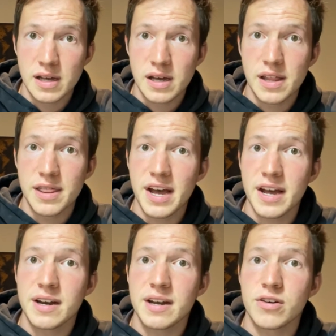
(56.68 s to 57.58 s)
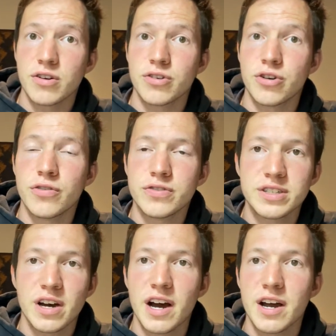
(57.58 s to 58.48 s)
then over
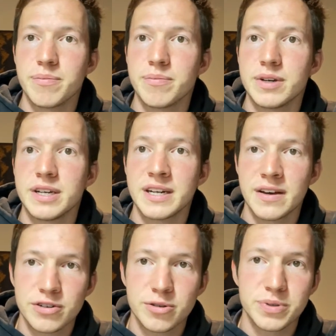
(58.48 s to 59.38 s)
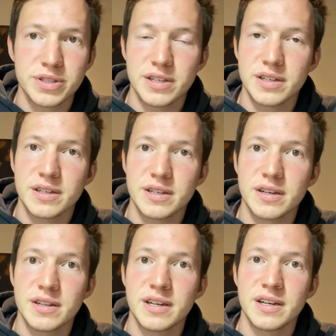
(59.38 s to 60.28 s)
time, inevitably,
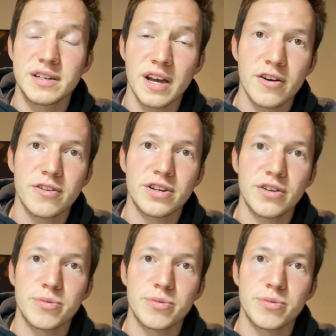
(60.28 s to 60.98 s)
the integrity of the